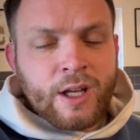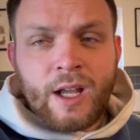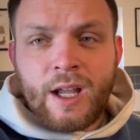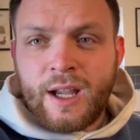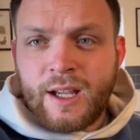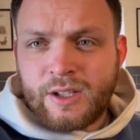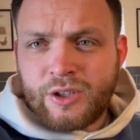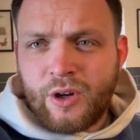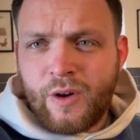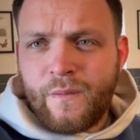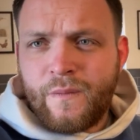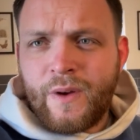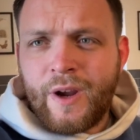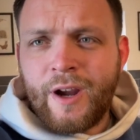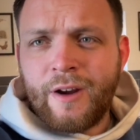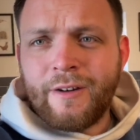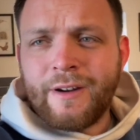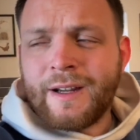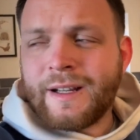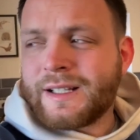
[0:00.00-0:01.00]
It's got
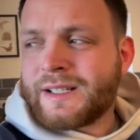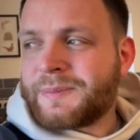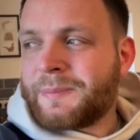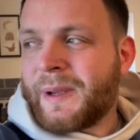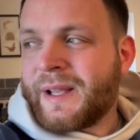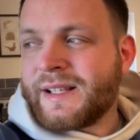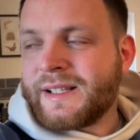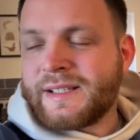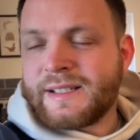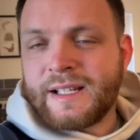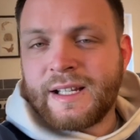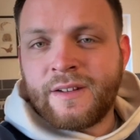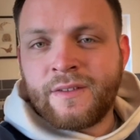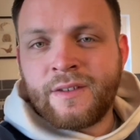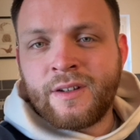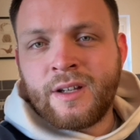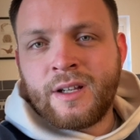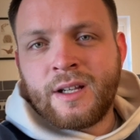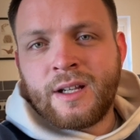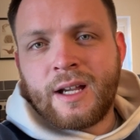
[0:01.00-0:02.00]
very expensive.
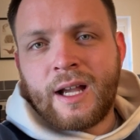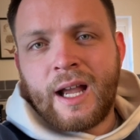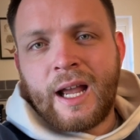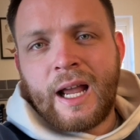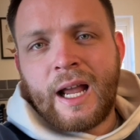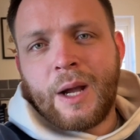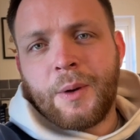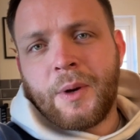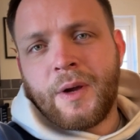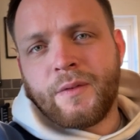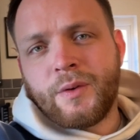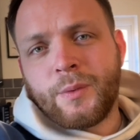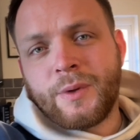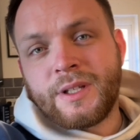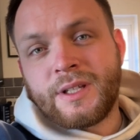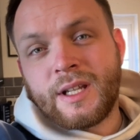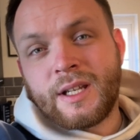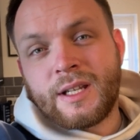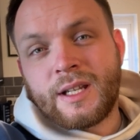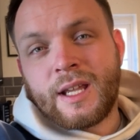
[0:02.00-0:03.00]
However, we
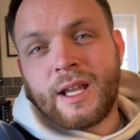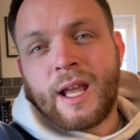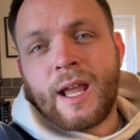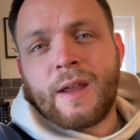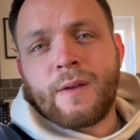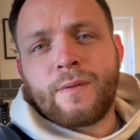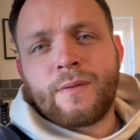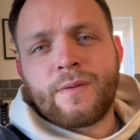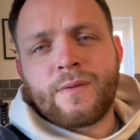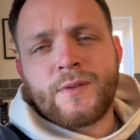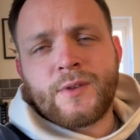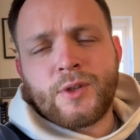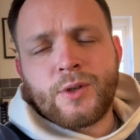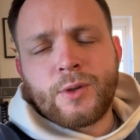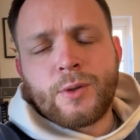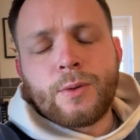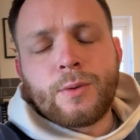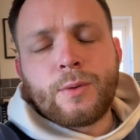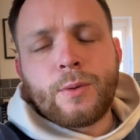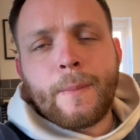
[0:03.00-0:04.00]
did get a
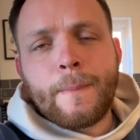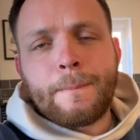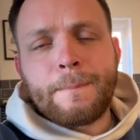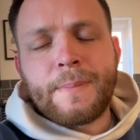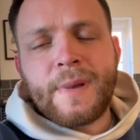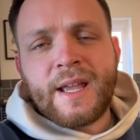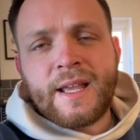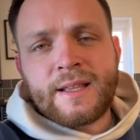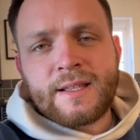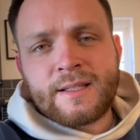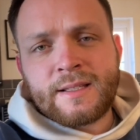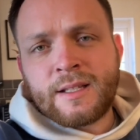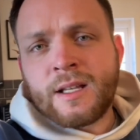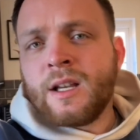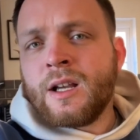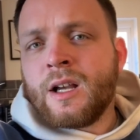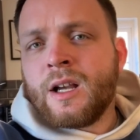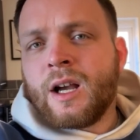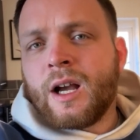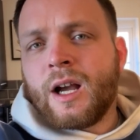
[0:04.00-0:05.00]
few bits.
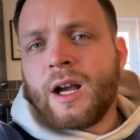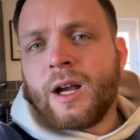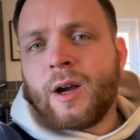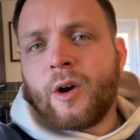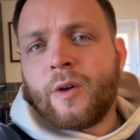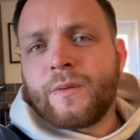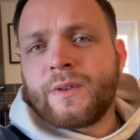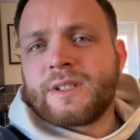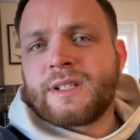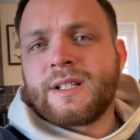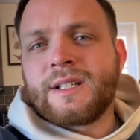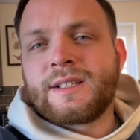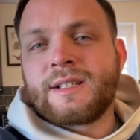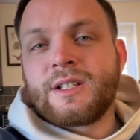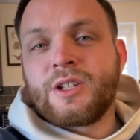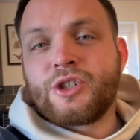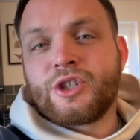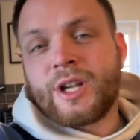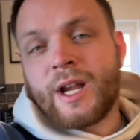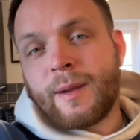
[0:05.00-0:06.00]
Obviously, this is
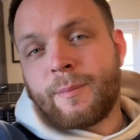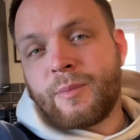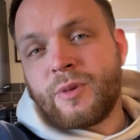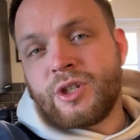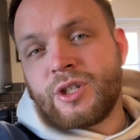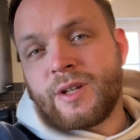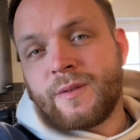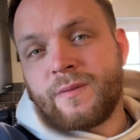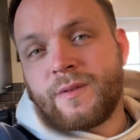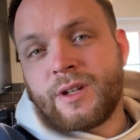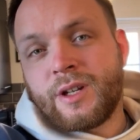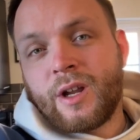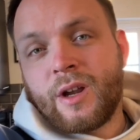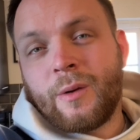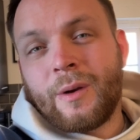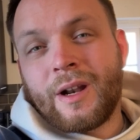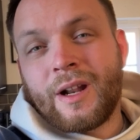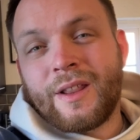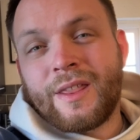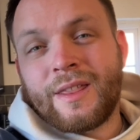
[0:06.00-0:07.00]
a championship video
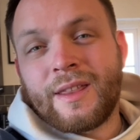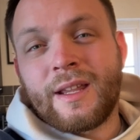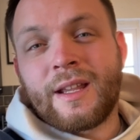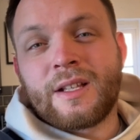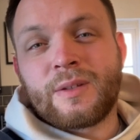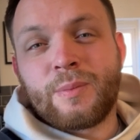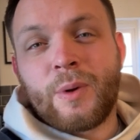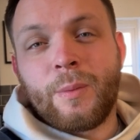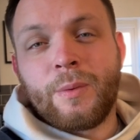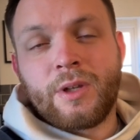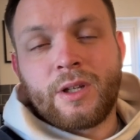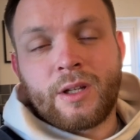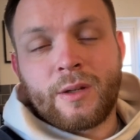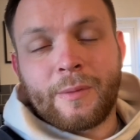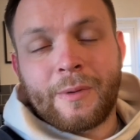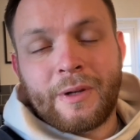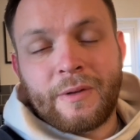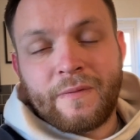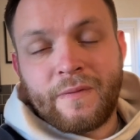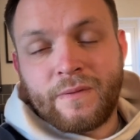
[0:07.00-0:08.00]
and I think it's probably going to
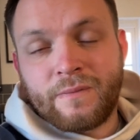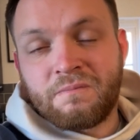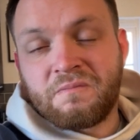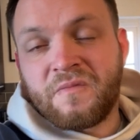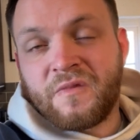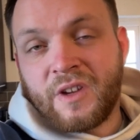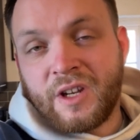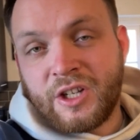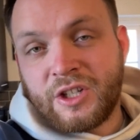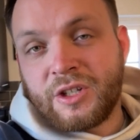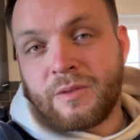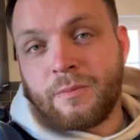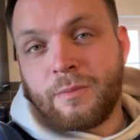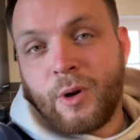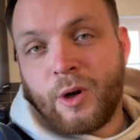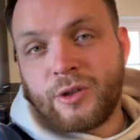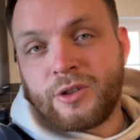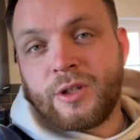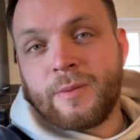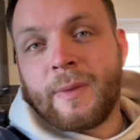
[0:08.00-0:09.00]
be finishing
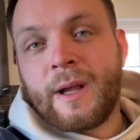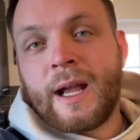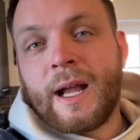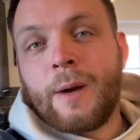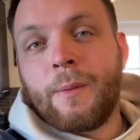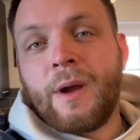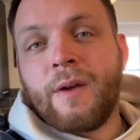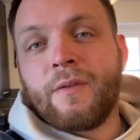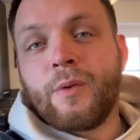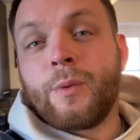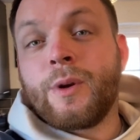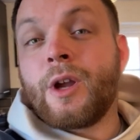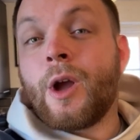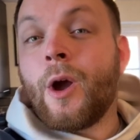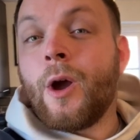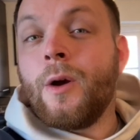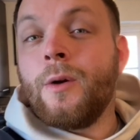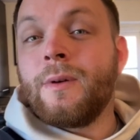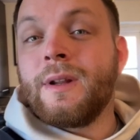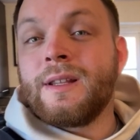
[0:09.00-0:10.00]
bottom. However, we
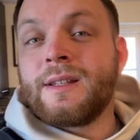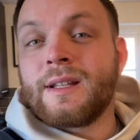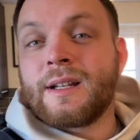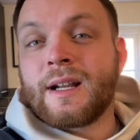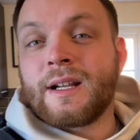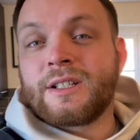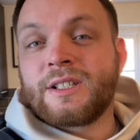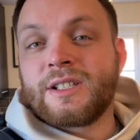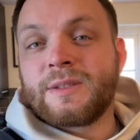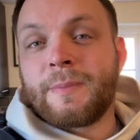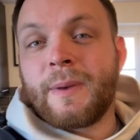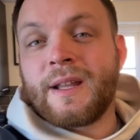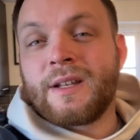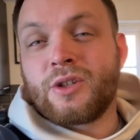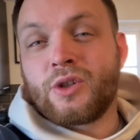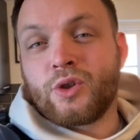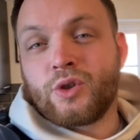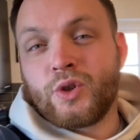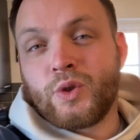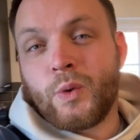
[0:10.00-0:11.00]
only did actually
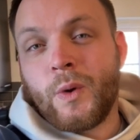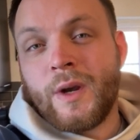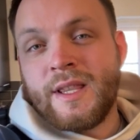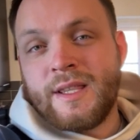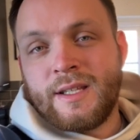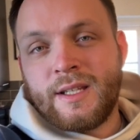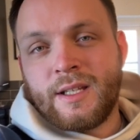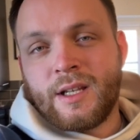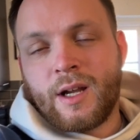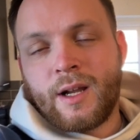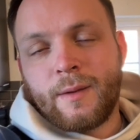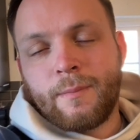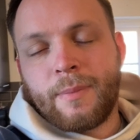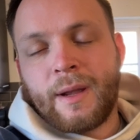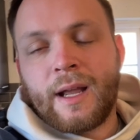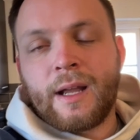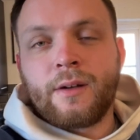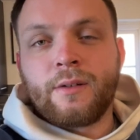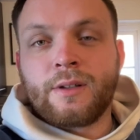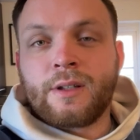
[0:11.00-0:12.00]
spend
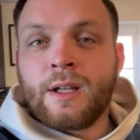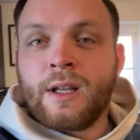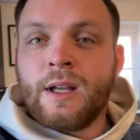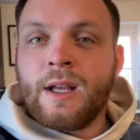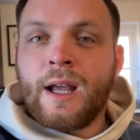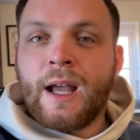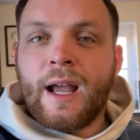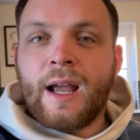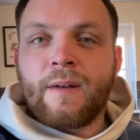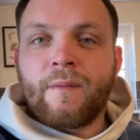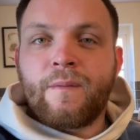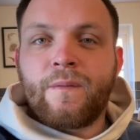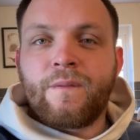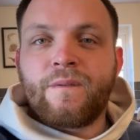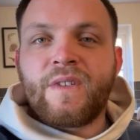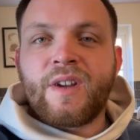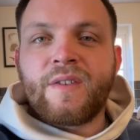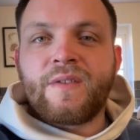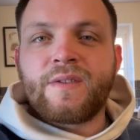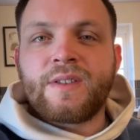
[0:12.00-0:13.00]

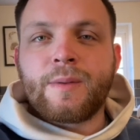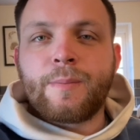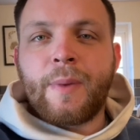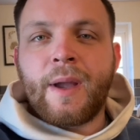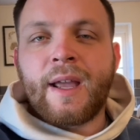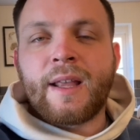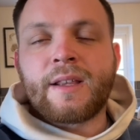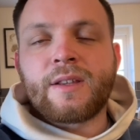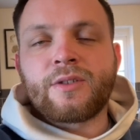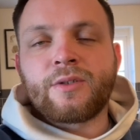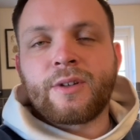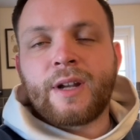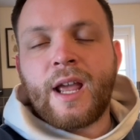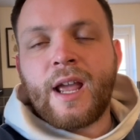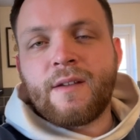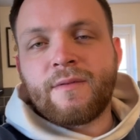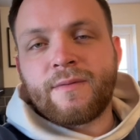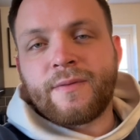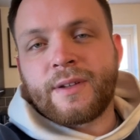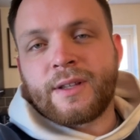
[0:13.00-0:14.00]
£29.50 on
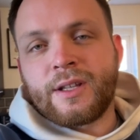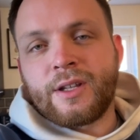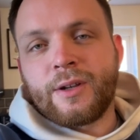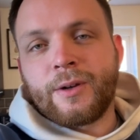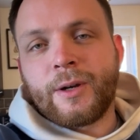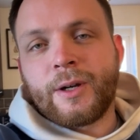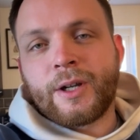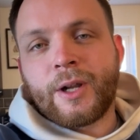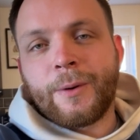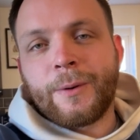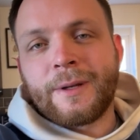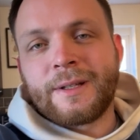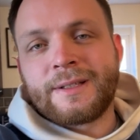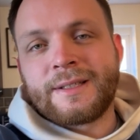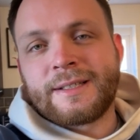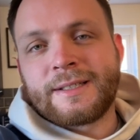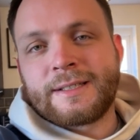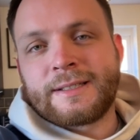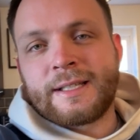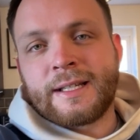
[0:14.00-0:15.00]
everything that you are going to
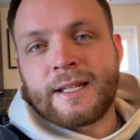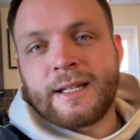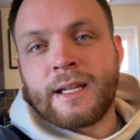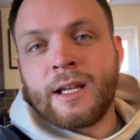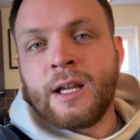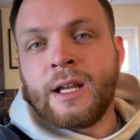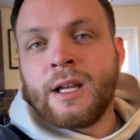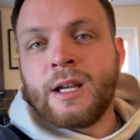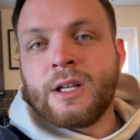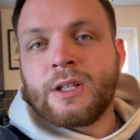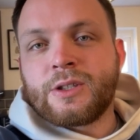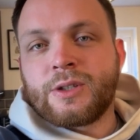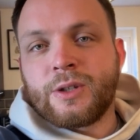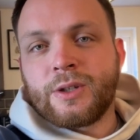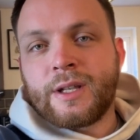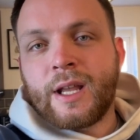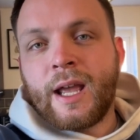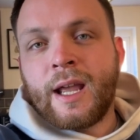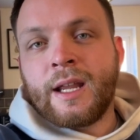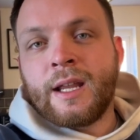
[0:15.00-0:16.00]
see
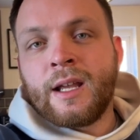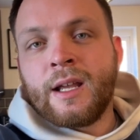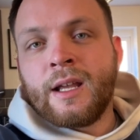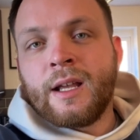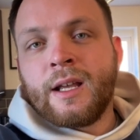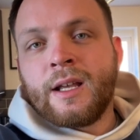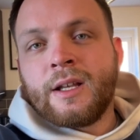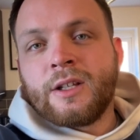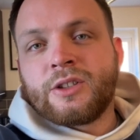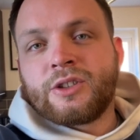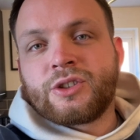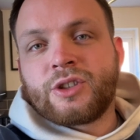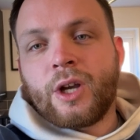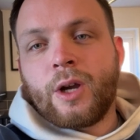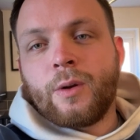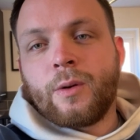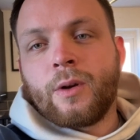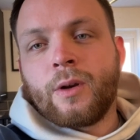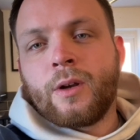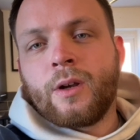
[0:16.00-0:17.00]
today.
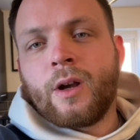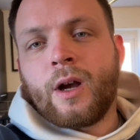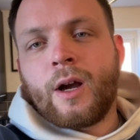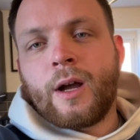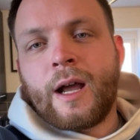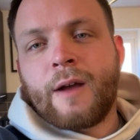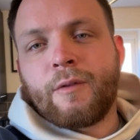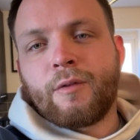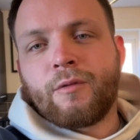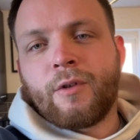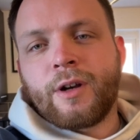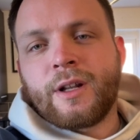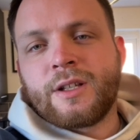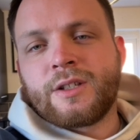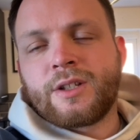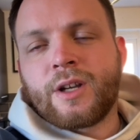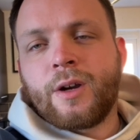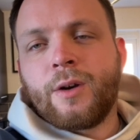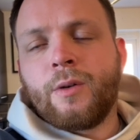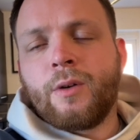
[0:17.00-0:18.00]
So I have a running
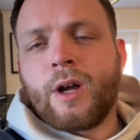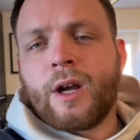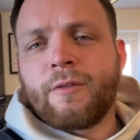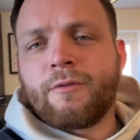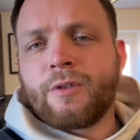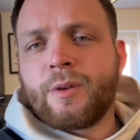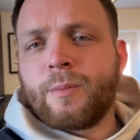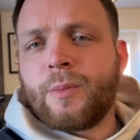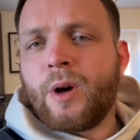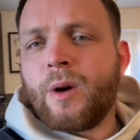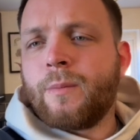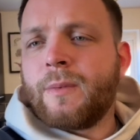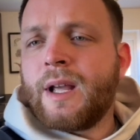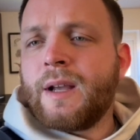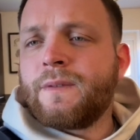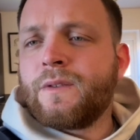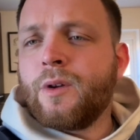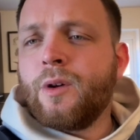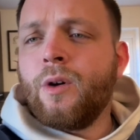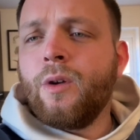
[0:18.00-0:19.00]
total either in the bottom
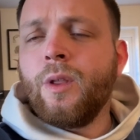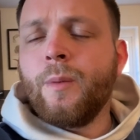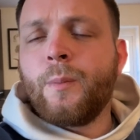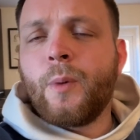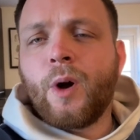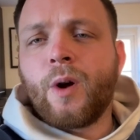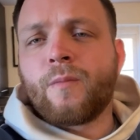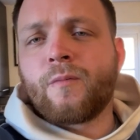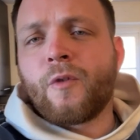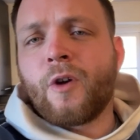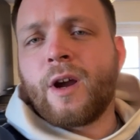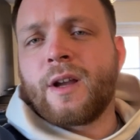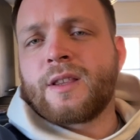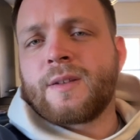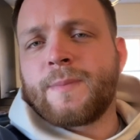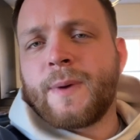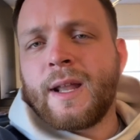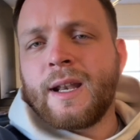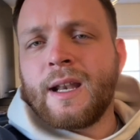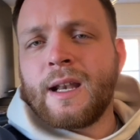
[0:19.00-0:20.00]
left or the bottom right,
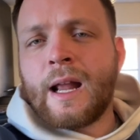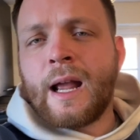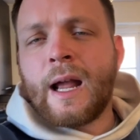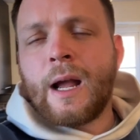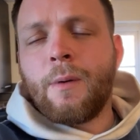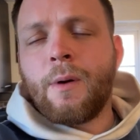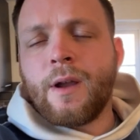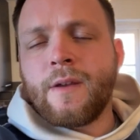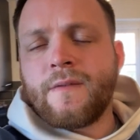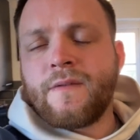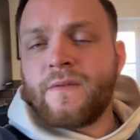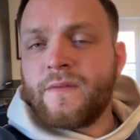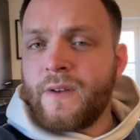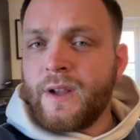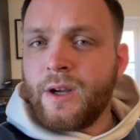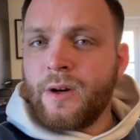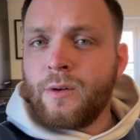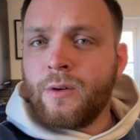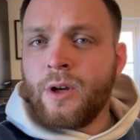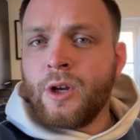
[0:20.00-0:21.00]
depending on how I
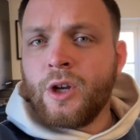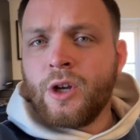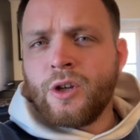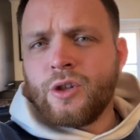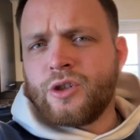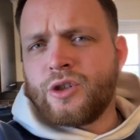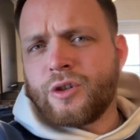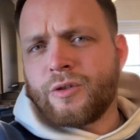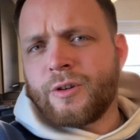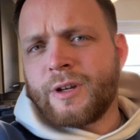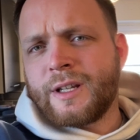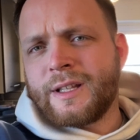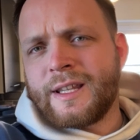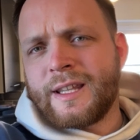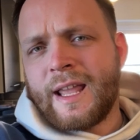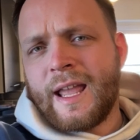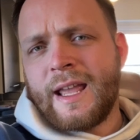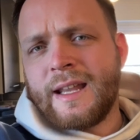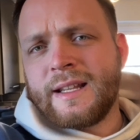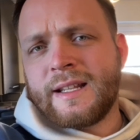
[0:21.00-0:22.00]
feel during
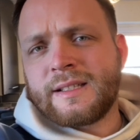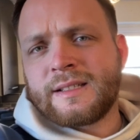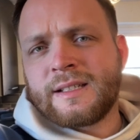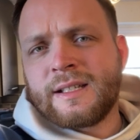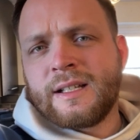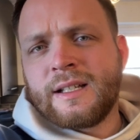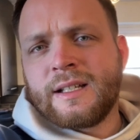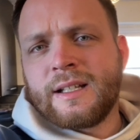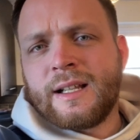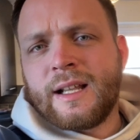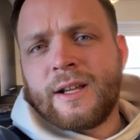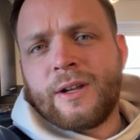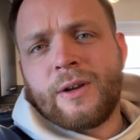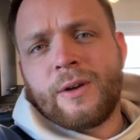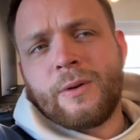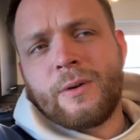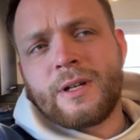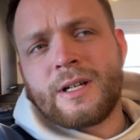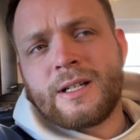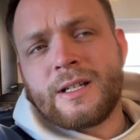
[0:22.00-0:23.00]
the edit.
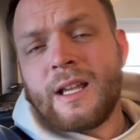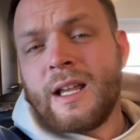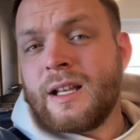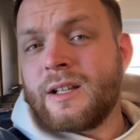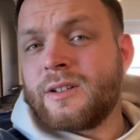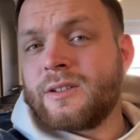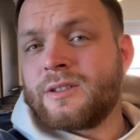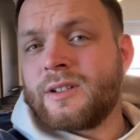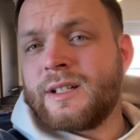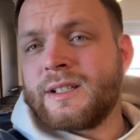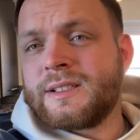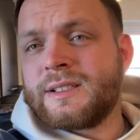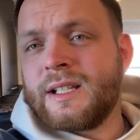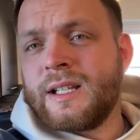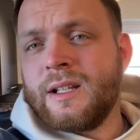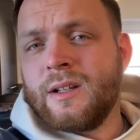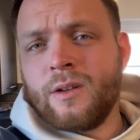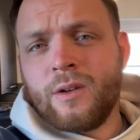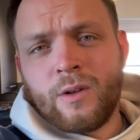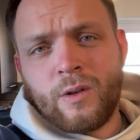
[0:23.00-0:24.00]
So let's
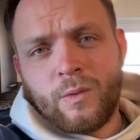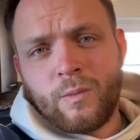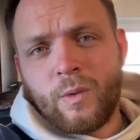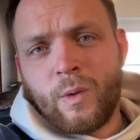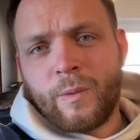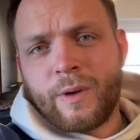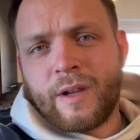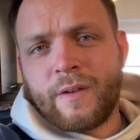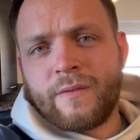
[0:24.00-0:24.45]
see what we have